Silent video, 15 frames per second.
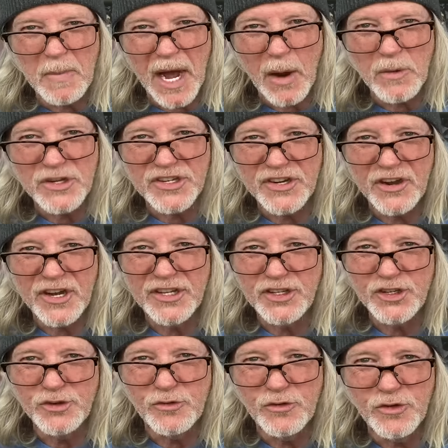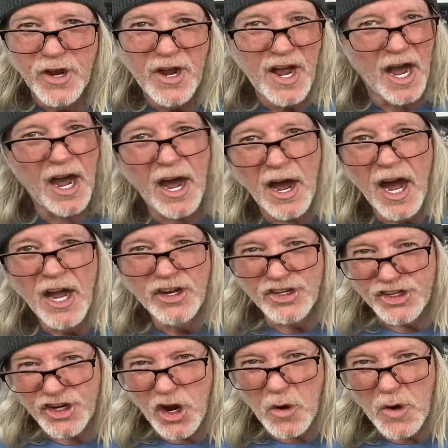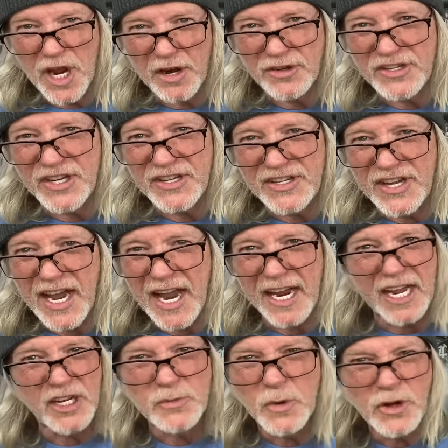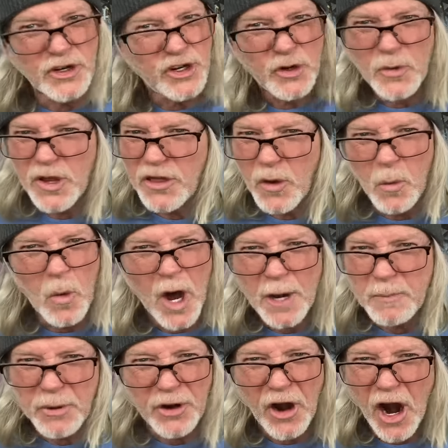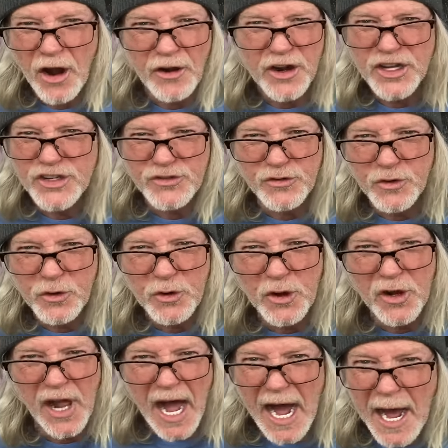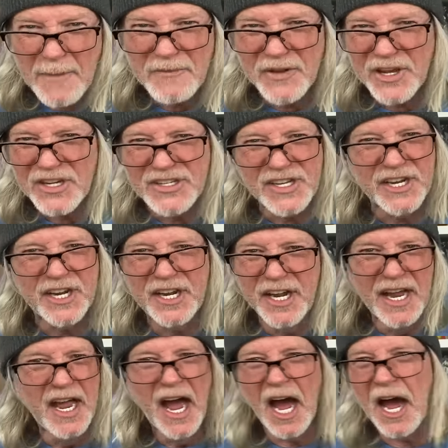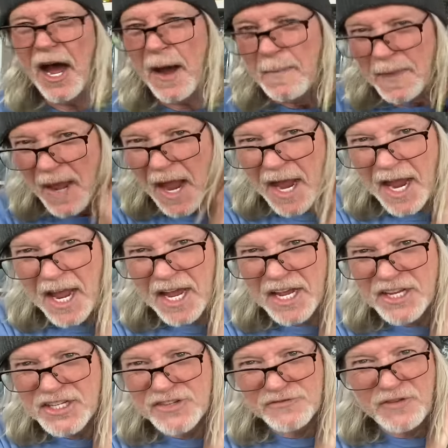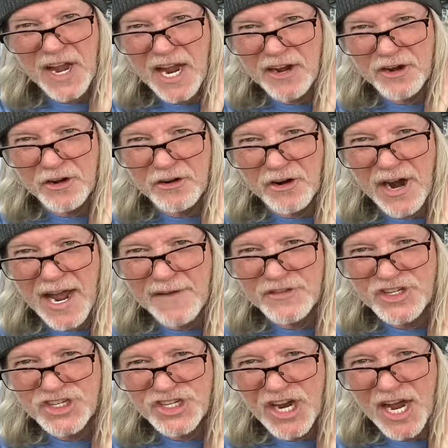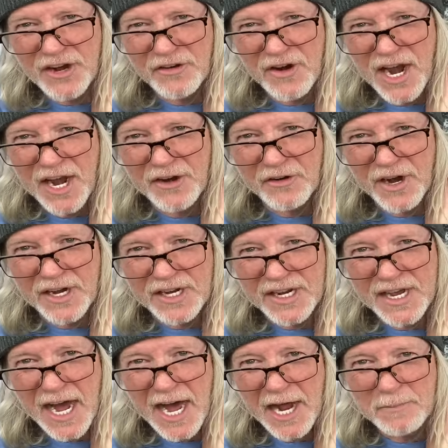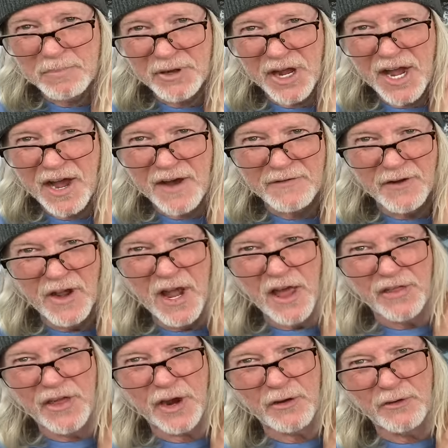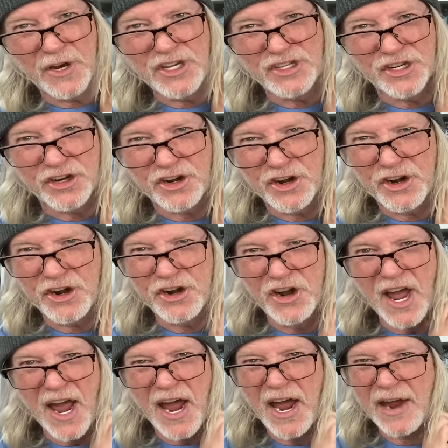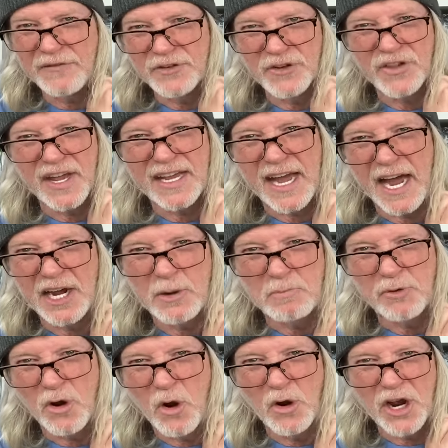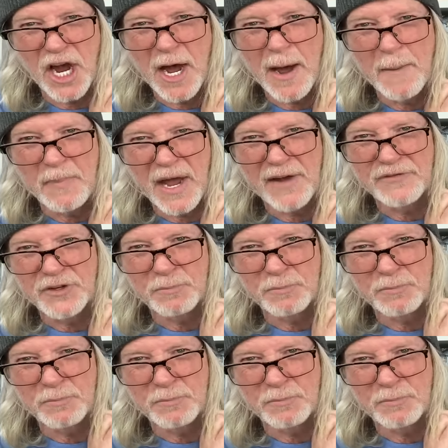I was going to show here today, because we're doing the one per artist rule, obviously. It's Vandergrift Generator and Godbluff, their return after they kind of broke up after